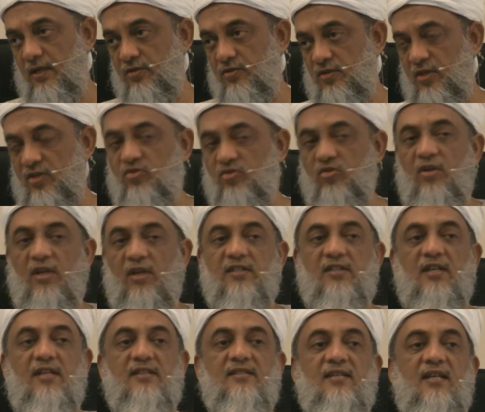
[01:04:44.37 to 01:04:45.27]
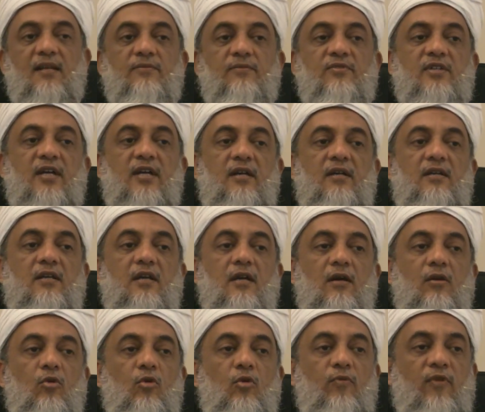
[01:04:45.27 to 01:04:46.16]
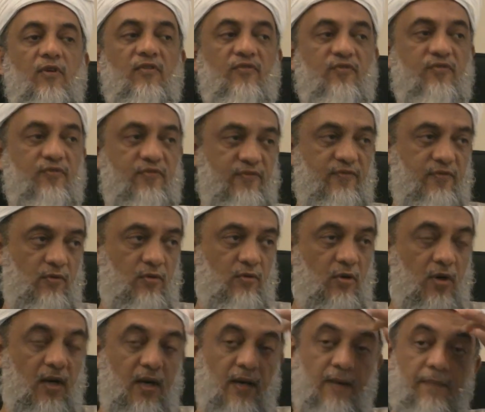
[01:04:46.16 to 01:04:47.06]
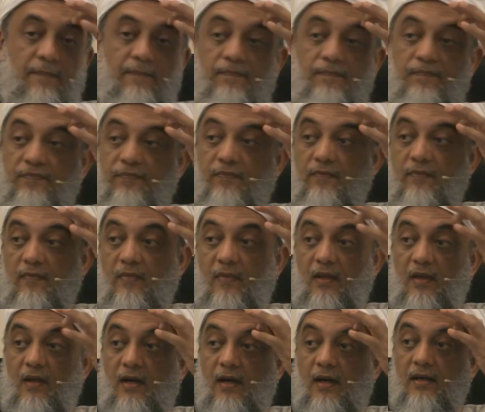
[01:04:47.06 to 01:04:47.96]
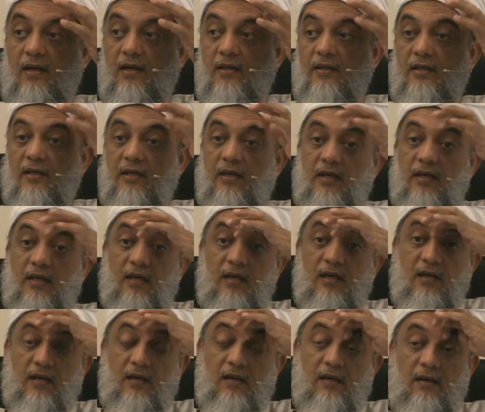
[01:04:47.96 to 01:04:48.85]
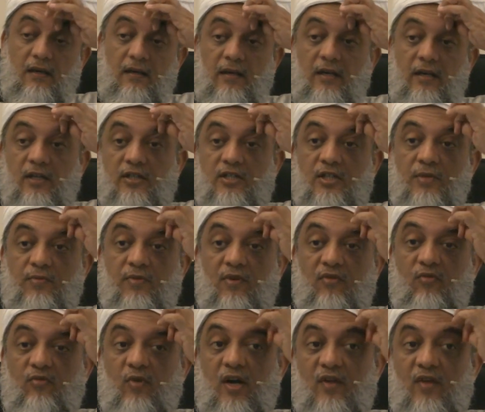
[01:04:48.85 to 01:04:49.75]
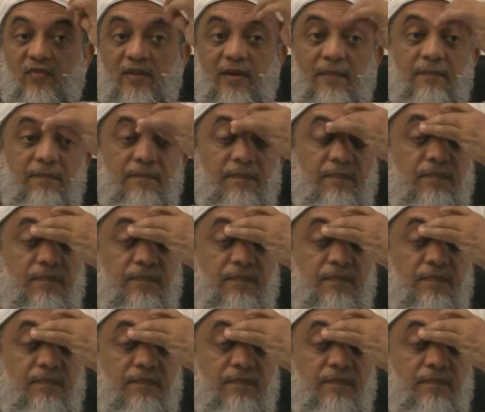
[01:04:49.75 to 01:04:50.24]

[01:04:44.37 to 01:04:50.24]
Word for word: So Rasulullah sent a group of Qurra under the leadership of one of them,